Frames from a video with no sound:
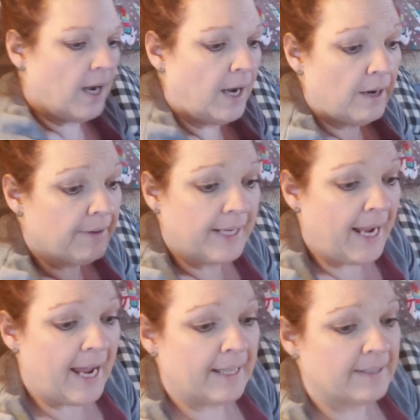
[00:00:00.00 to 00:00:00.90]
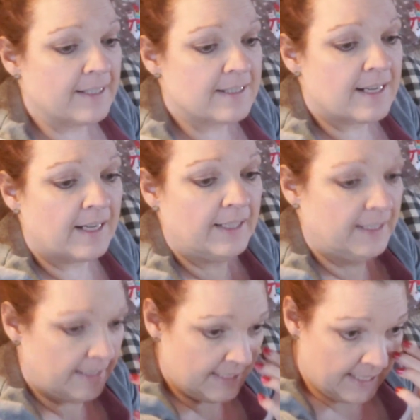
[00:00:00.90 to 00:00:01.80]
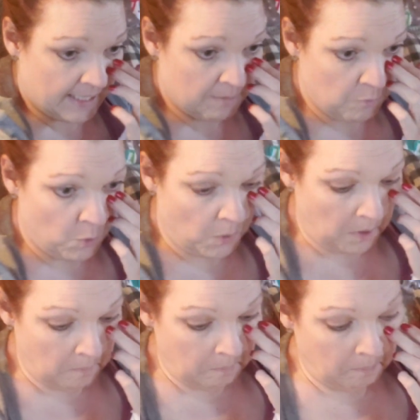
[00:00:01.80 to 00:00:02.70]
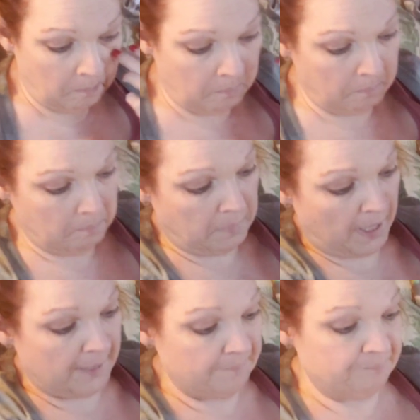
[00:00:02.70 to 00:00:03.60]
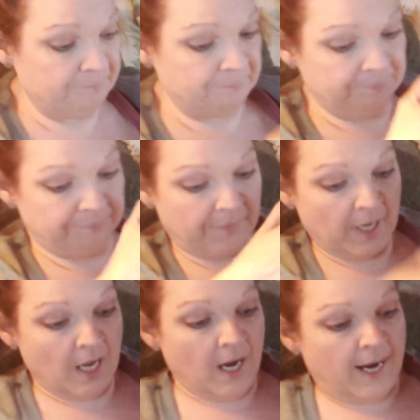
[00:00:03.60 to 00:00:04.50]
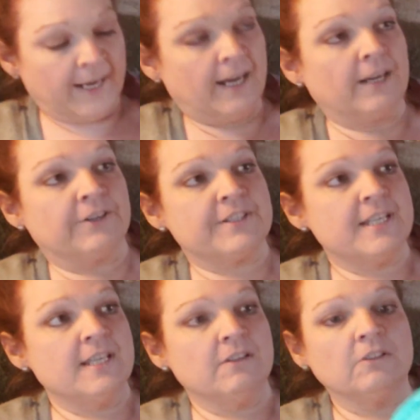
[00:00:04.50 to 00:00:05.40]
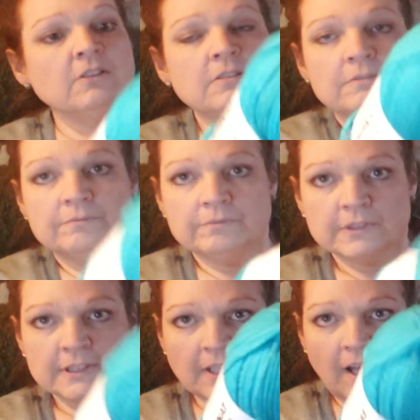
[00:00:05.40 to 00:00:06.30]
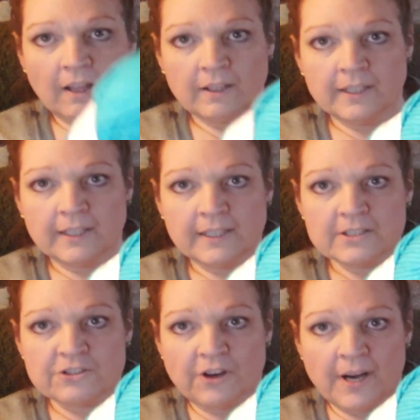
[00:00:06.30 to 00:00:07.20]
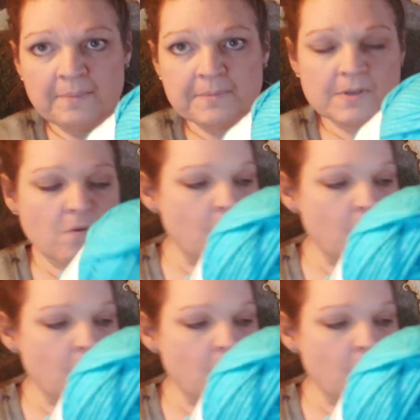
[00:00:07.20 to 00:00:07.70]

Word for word: I already had these and I didn't need any more. But I got her teal, solid and striped,